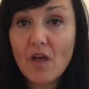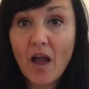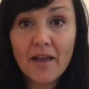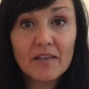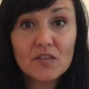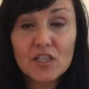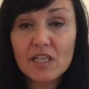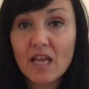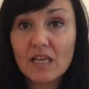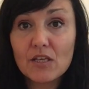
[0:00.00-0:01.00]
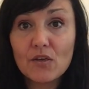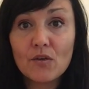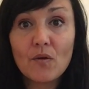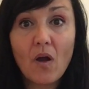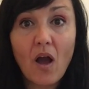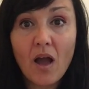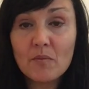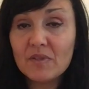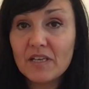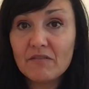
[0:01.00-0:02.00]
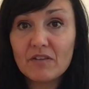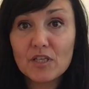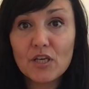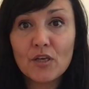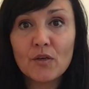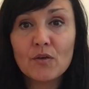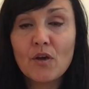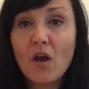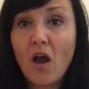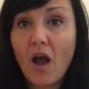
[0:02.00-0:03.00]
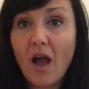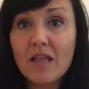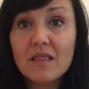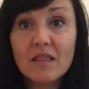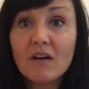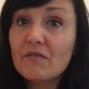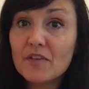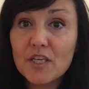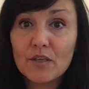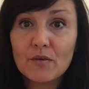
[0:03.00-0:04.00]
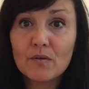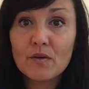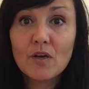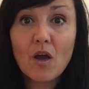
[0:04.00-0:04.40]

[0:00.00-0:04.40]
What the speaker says: I understand you, I believe in you, I love you.